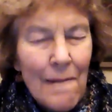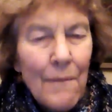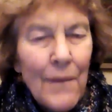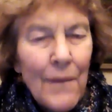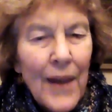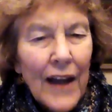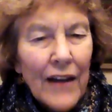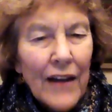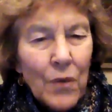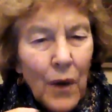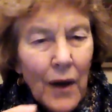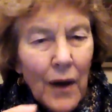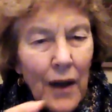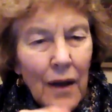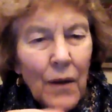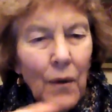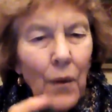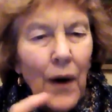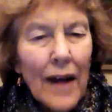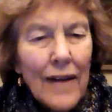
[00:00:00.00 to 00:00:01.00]
And that's
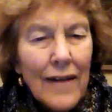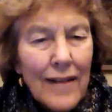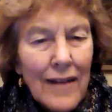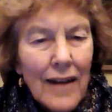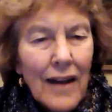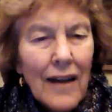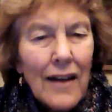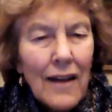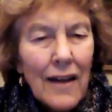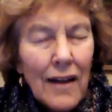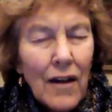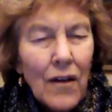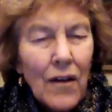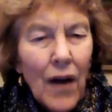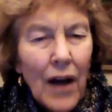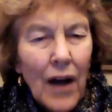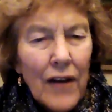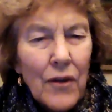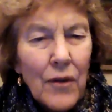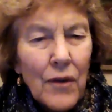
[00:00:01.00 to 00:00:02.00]
why what I studied in
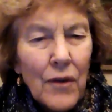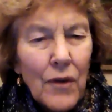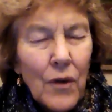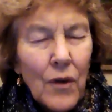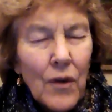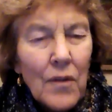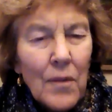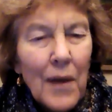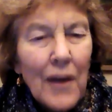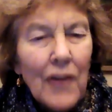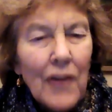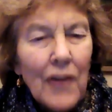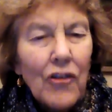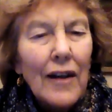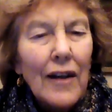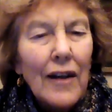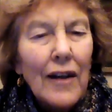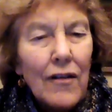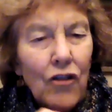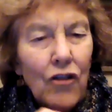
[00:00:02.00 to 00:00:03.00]
graduate school
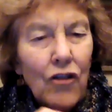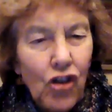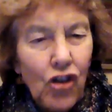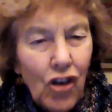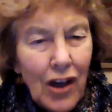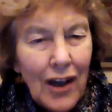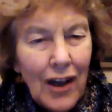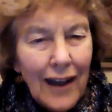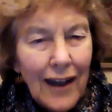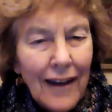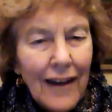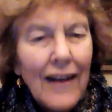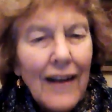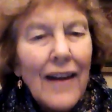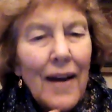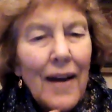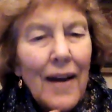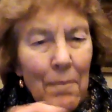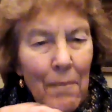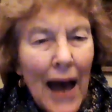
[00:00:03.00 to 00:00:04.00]
especially is chi,
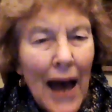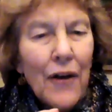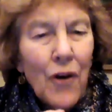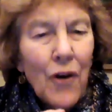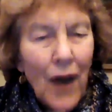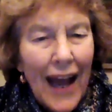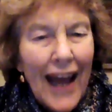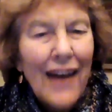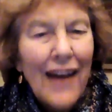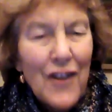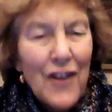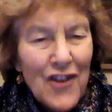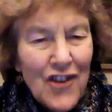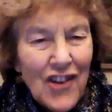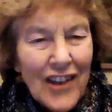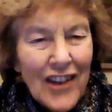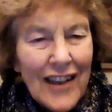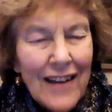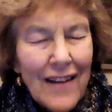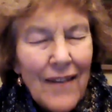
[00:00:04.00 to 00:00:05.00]
matter
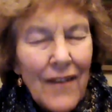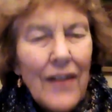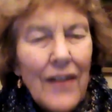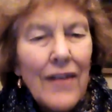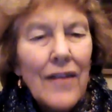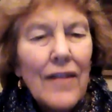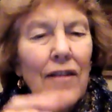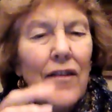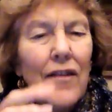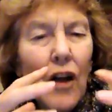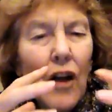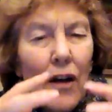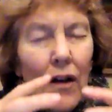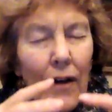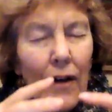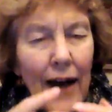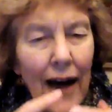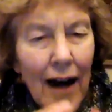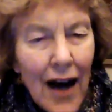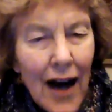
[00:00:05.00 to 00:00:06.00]
energy. This is
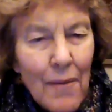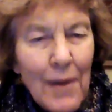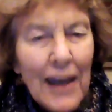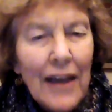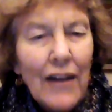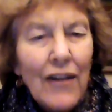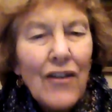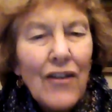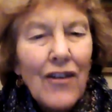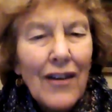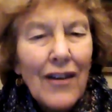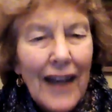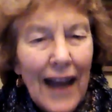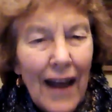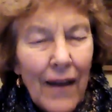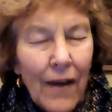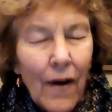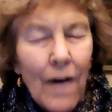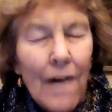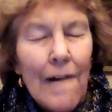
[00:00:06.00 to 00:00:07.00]
coming
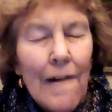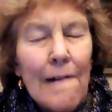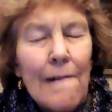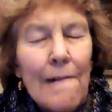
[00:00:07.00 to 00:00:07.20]
together.